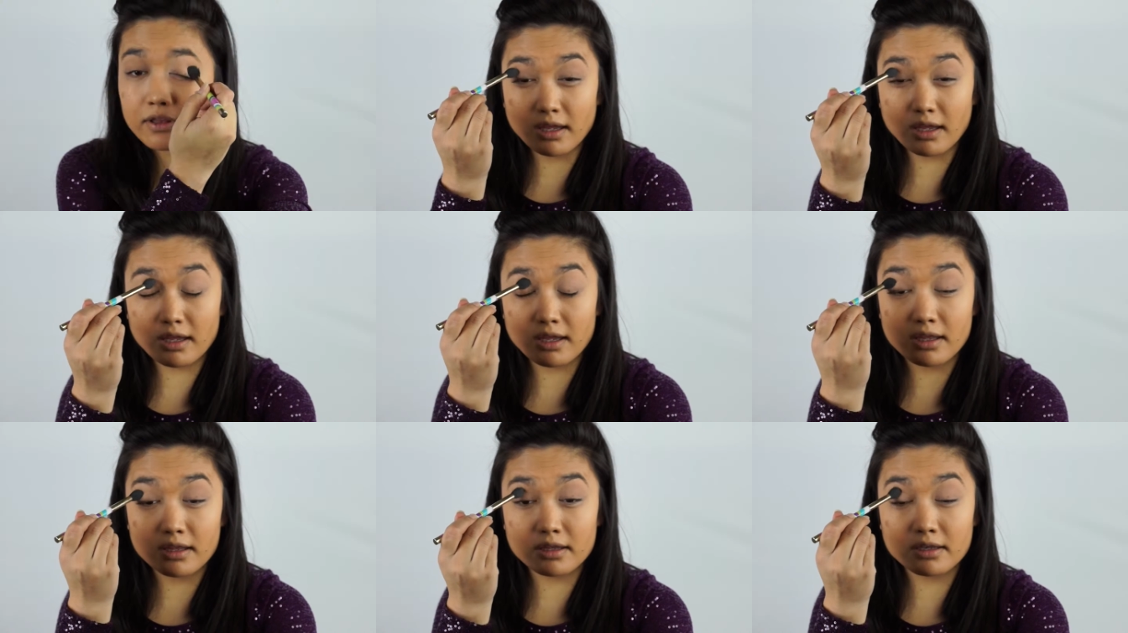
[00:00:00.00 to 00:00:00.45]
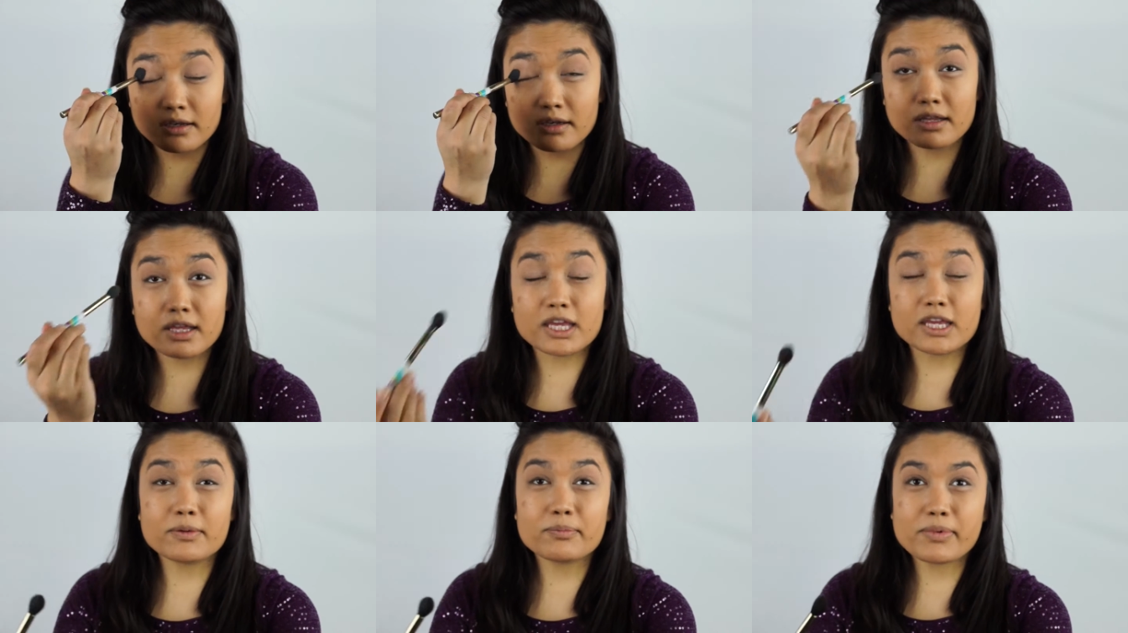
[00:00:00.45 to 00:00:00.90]
And
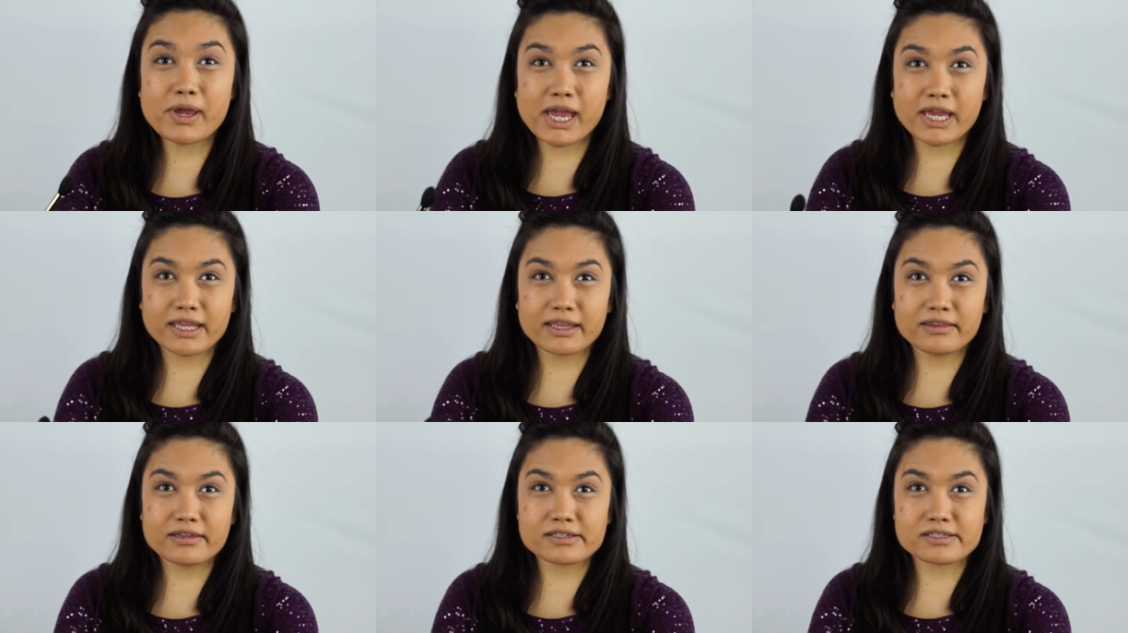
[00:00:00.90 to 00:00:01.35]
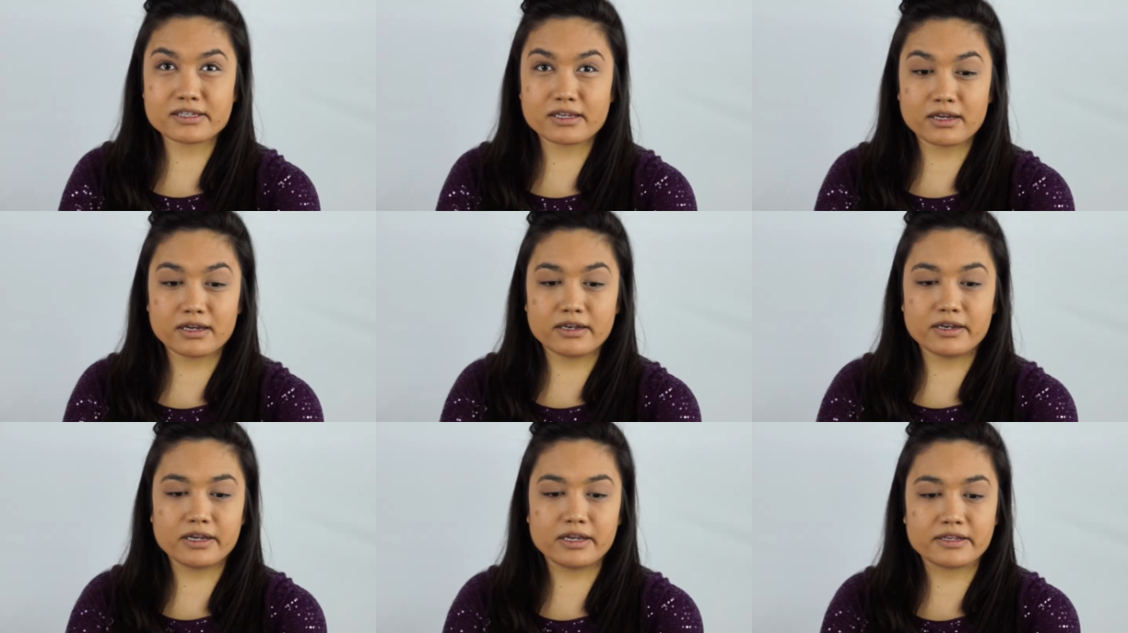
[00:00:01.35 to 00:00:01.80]
keep packing this
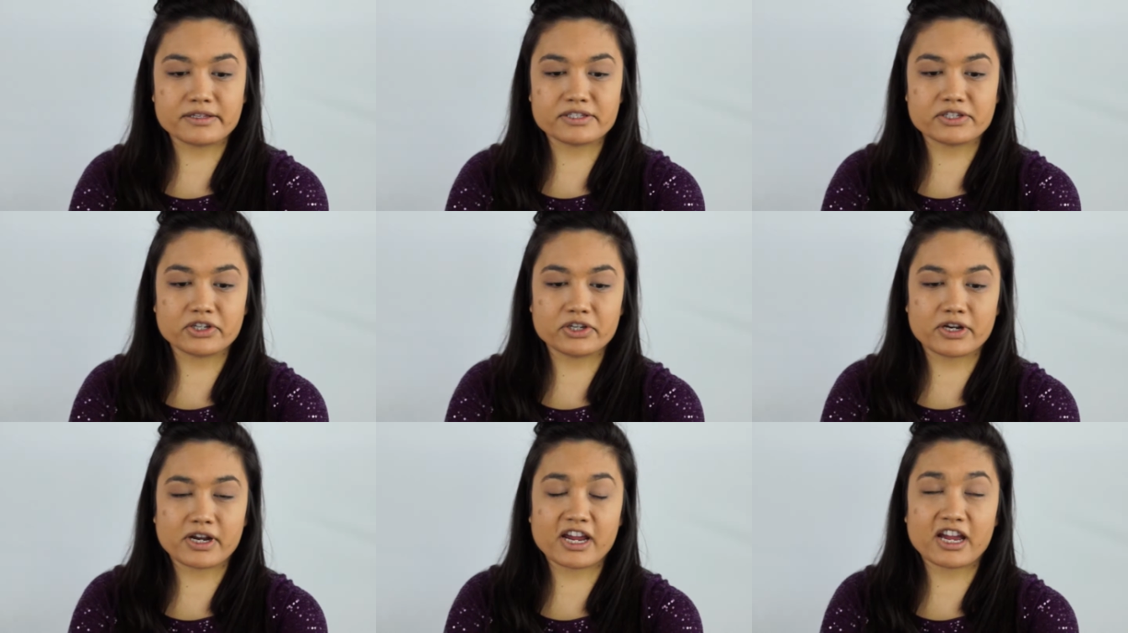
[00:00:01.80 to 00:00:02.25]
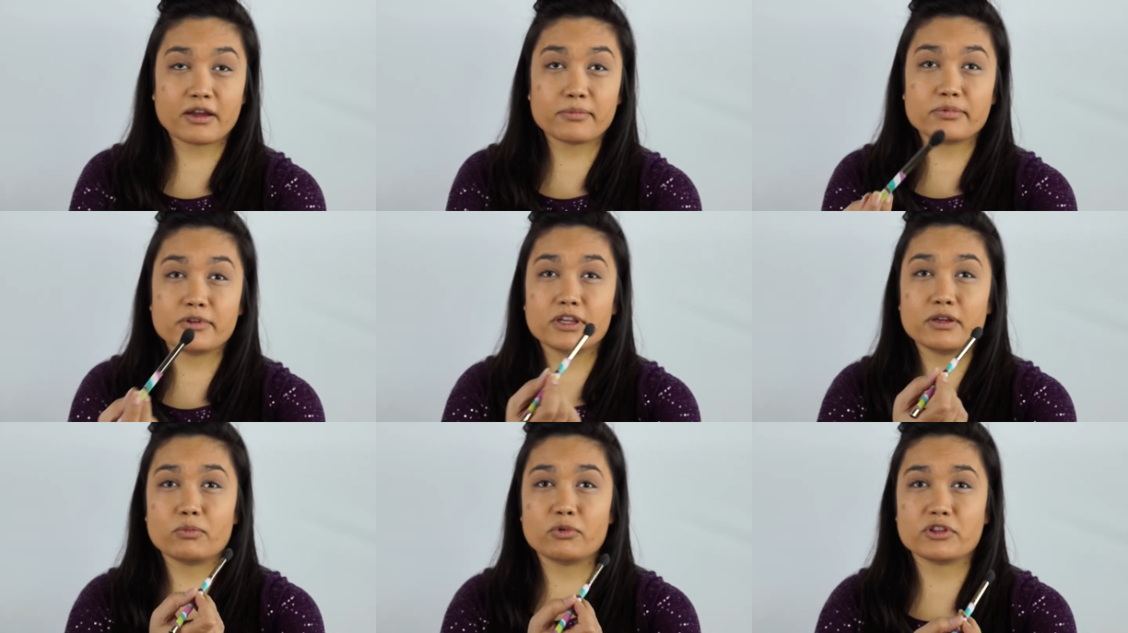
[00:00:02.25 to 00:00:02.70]
on until you're
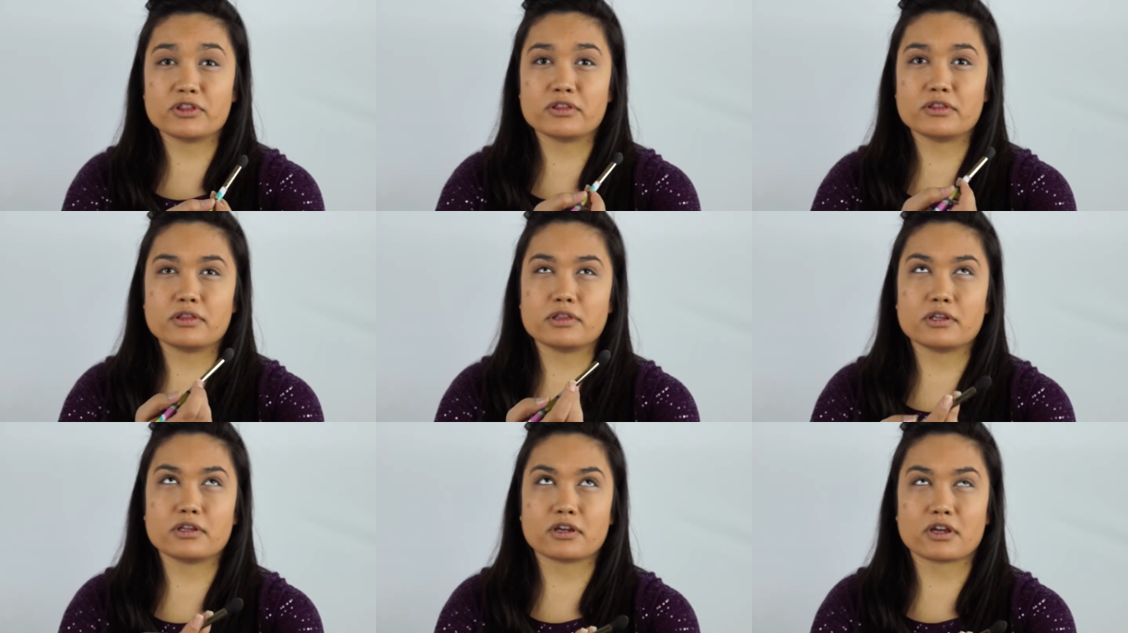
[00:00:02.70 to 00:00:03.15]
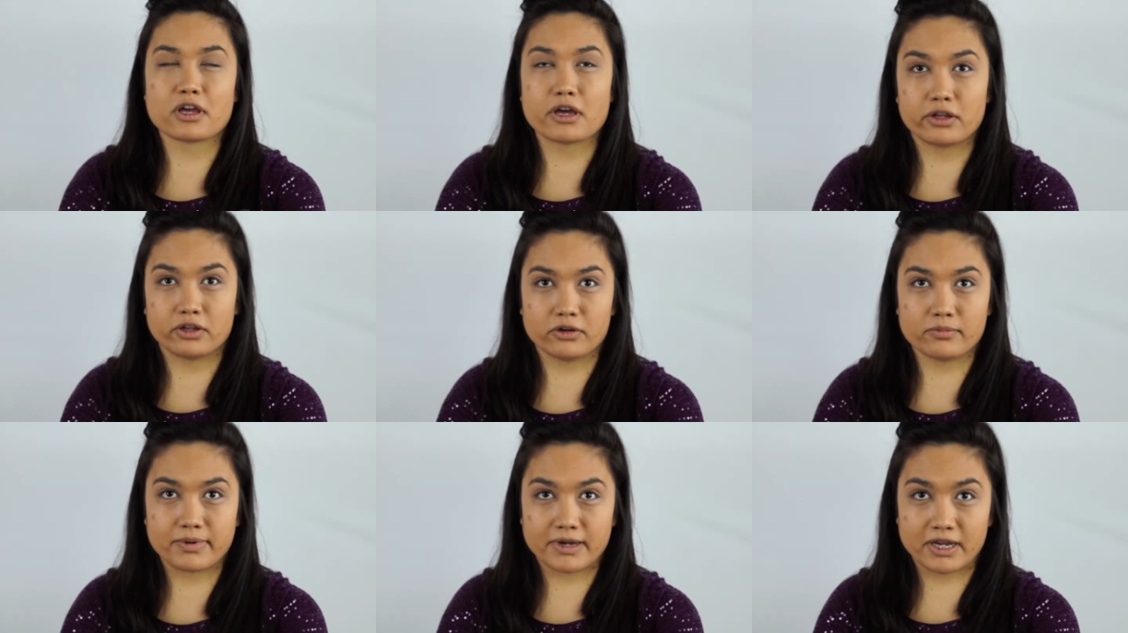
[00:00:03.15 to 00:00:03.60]
happy with the
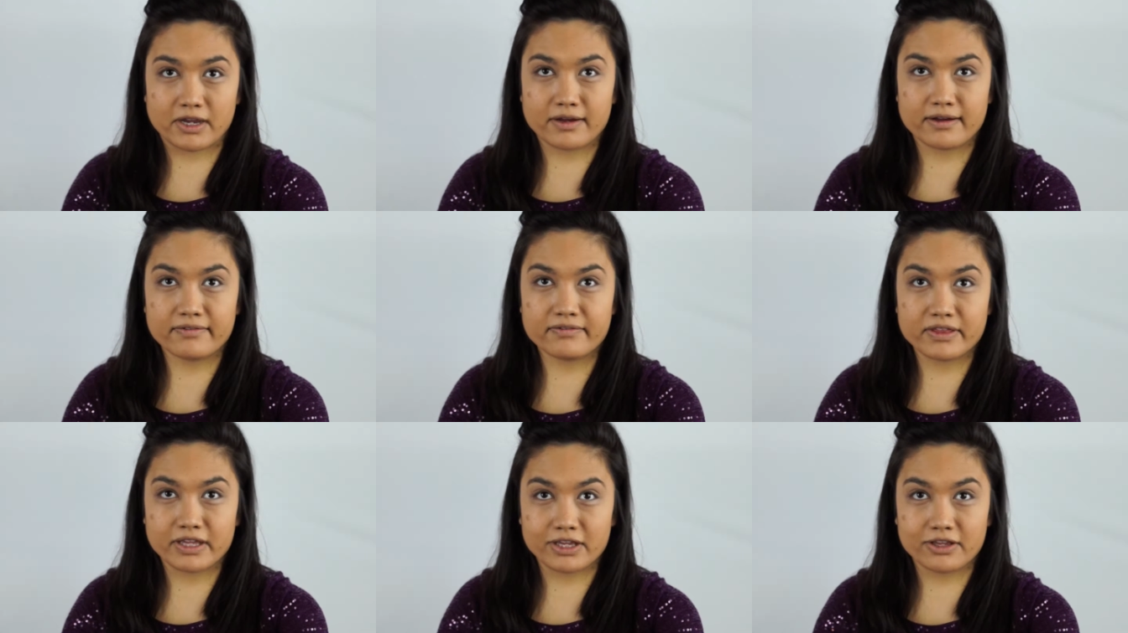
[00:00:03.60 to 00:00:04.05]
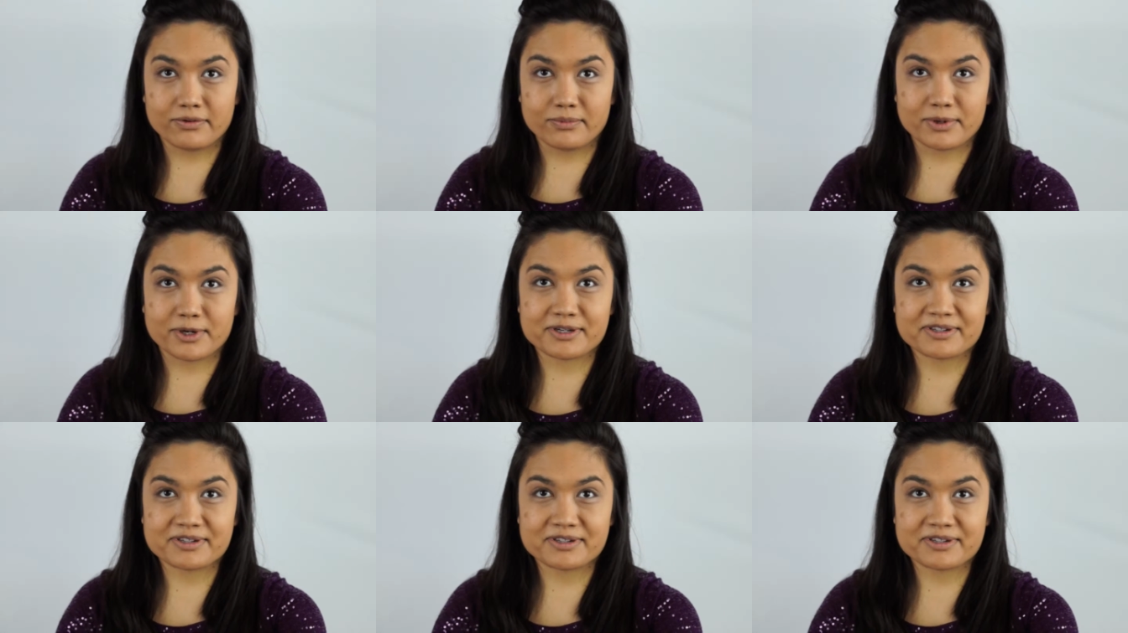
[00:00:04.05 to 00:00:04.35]
color payoff that you